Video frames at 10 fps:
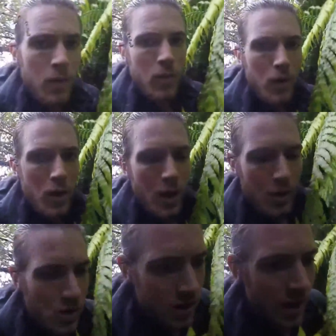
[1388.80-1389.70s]

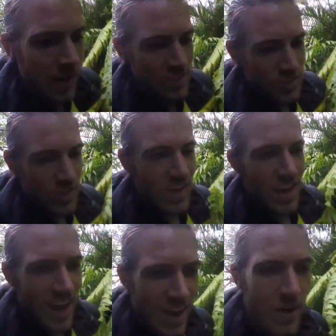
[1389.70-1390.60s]
Whoa, okay, so
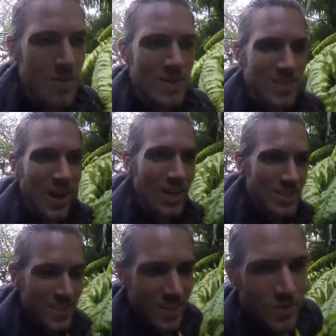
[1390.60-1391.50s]
now I'm
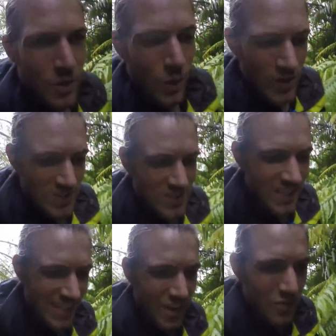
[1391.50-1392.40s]
exhausted, of course,
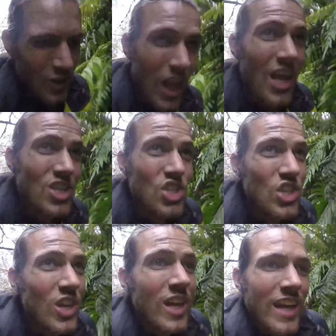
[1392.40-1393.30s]
sitting down for lunch,
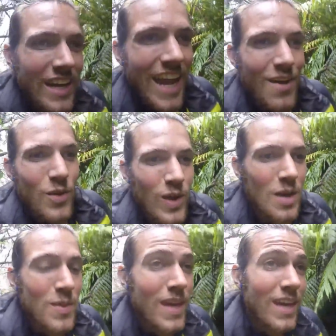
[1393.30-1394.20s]
and now I'm going
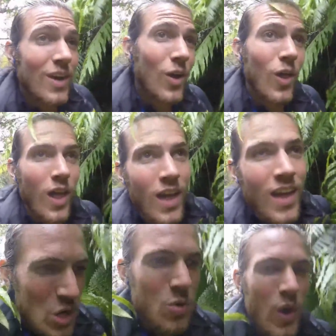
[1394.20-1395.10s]
uphill,
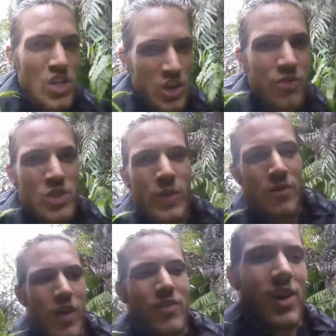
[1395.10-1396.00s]
rushing for
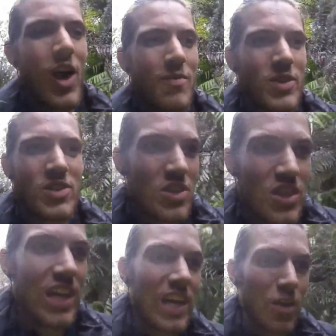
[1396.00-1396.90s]
25 kilometers and
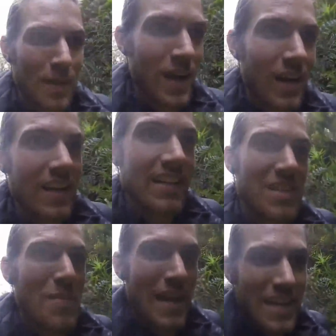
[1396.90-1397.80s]
thinking, oh my god, I need to
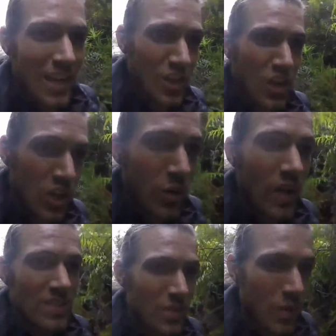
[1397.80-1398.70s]
make
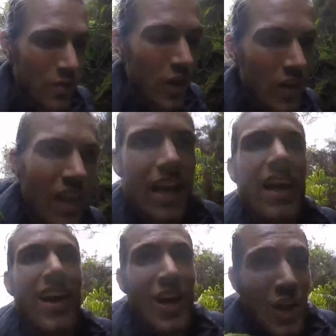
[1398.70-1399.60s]
across the river, and then
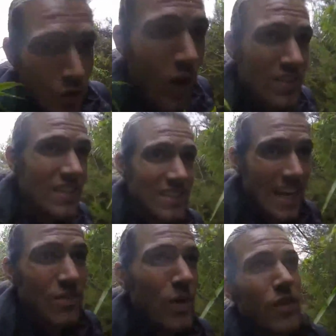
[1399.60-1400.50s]
crossing
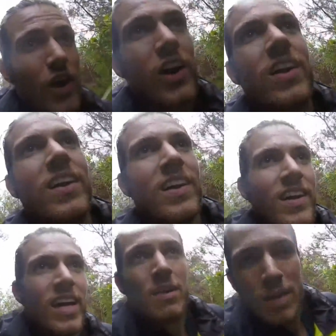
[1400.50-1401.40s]
said river
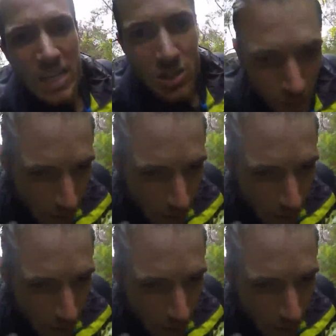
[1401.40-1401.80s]
means it